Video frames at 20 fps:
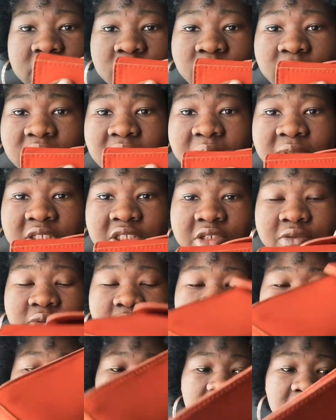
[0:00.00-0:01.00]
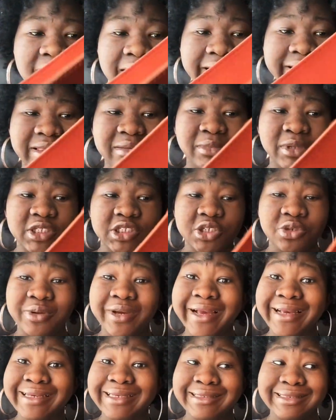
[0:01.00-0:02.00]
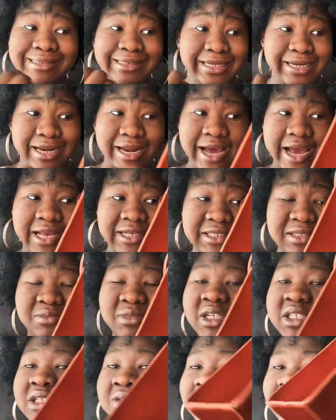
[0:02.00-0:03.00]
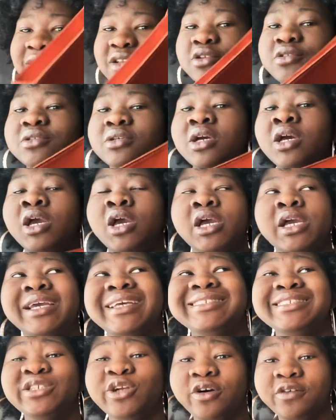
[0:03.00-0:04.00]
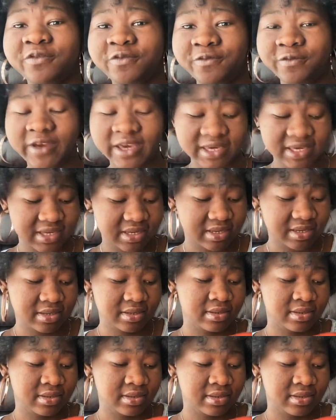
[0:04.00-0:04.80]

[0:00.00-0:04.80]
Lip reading: what the material look like. The material is nice. The material is not fake.